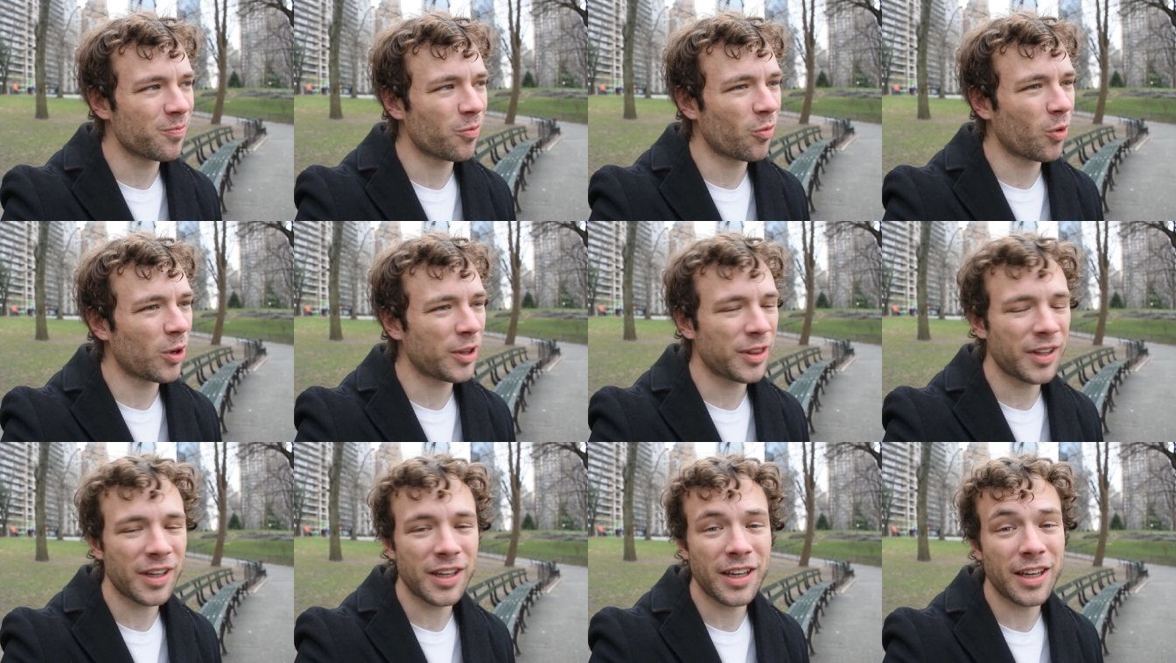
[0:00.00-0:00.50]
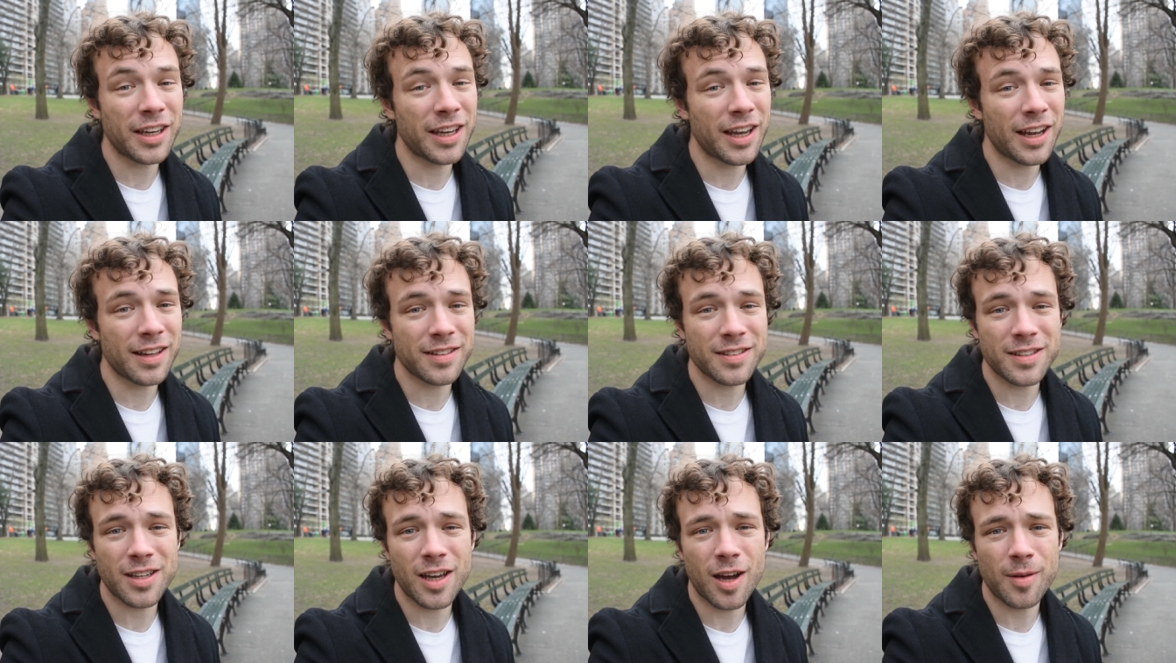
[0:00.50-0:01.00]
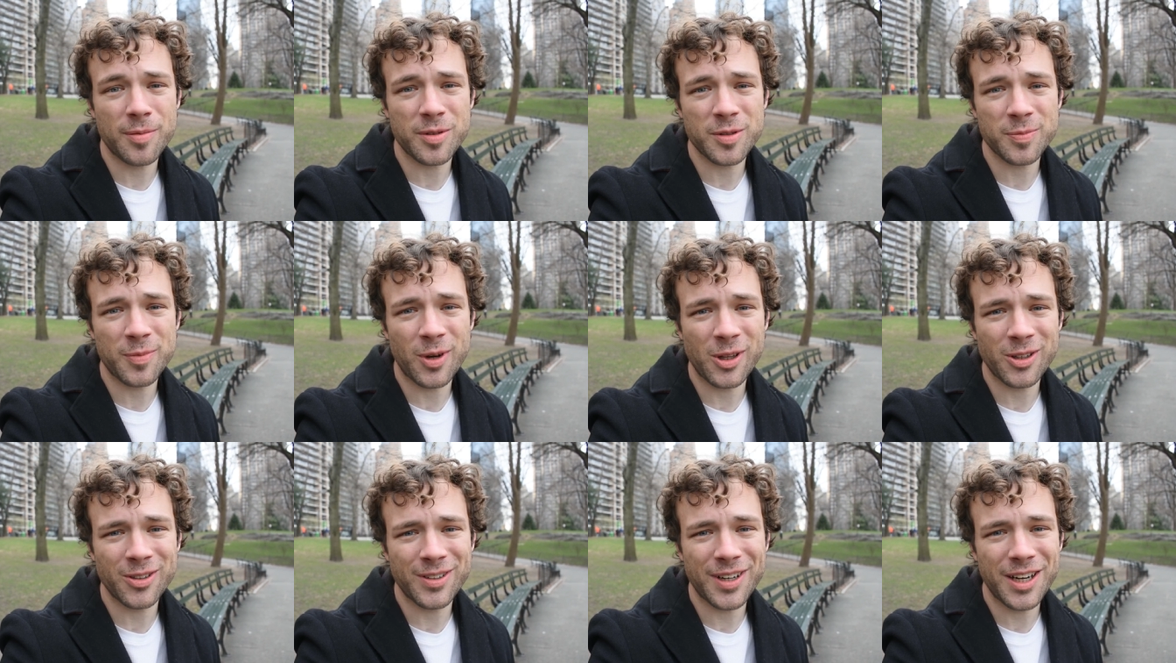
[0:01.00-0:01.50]
one thing you can't stop is
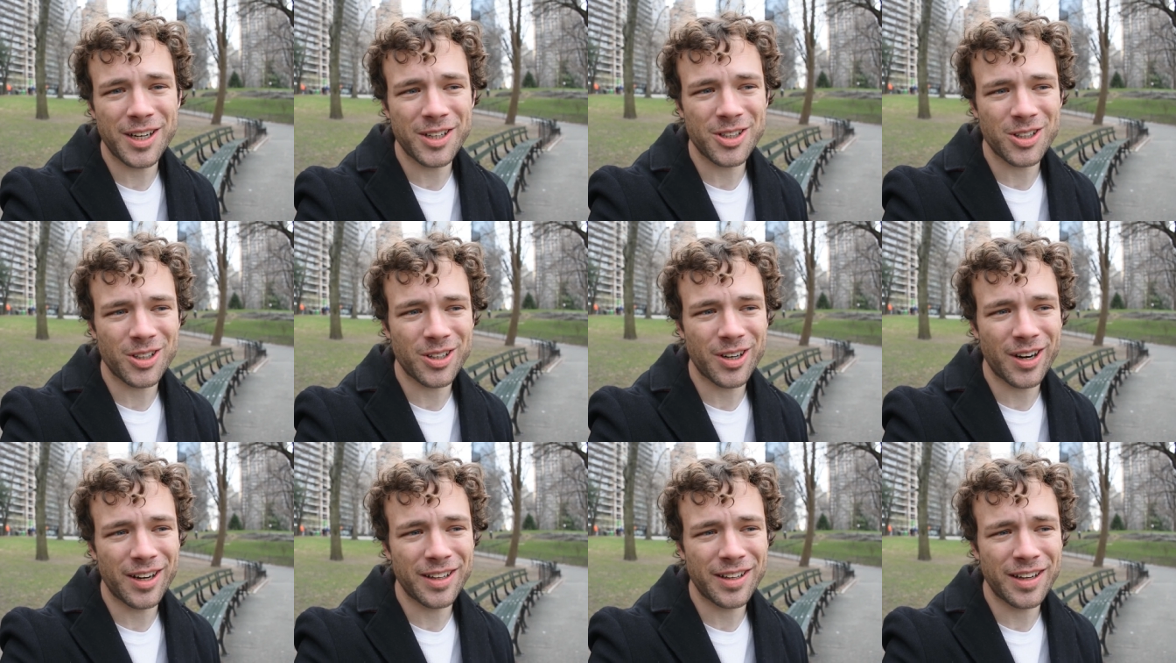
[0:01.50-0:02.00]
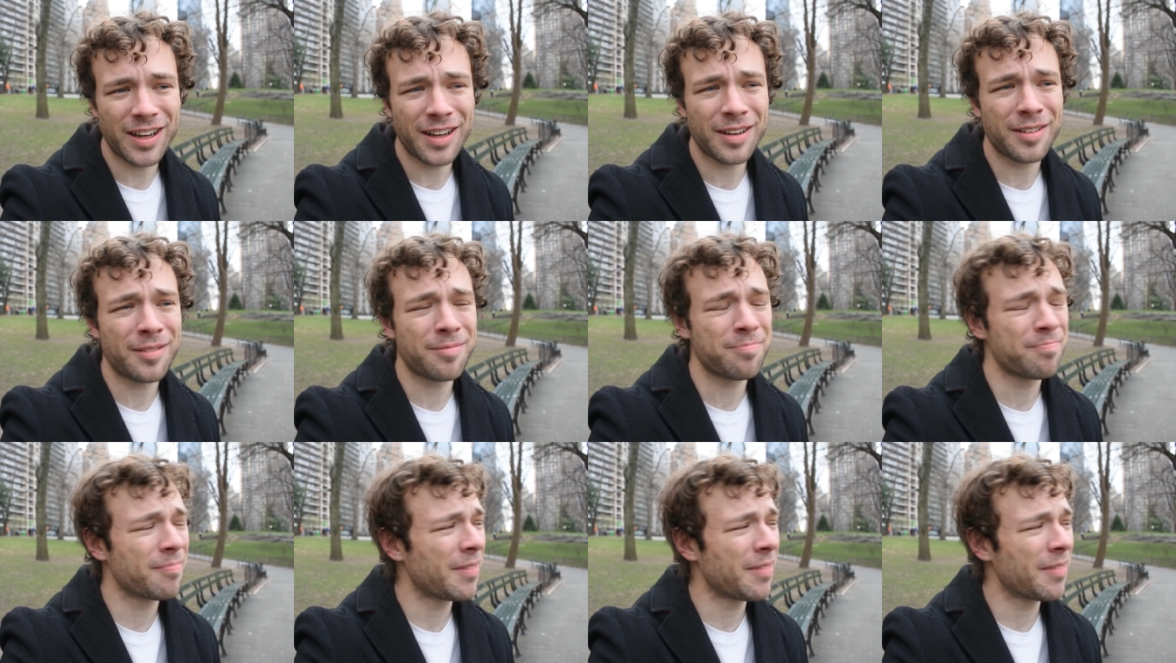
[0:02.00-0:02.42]
Mother Nature, and